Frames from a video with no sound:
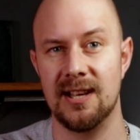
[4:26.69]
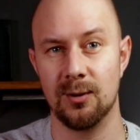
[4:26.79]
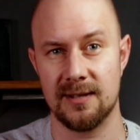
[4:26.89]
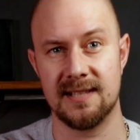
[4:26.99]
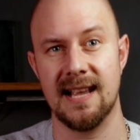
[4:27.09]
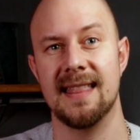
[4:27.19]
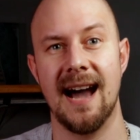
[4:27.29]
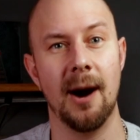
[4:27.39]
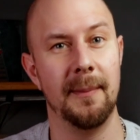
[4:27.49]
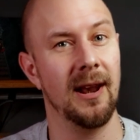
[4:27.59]
You can also set
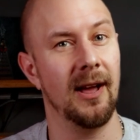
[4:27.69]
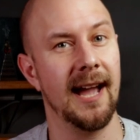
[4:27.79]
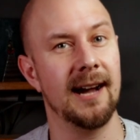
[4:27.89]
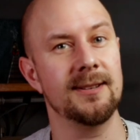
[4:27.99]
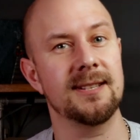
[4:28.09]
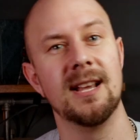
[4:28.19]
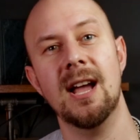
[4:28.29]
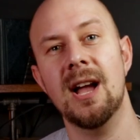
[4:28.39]
that up in Lighthouse.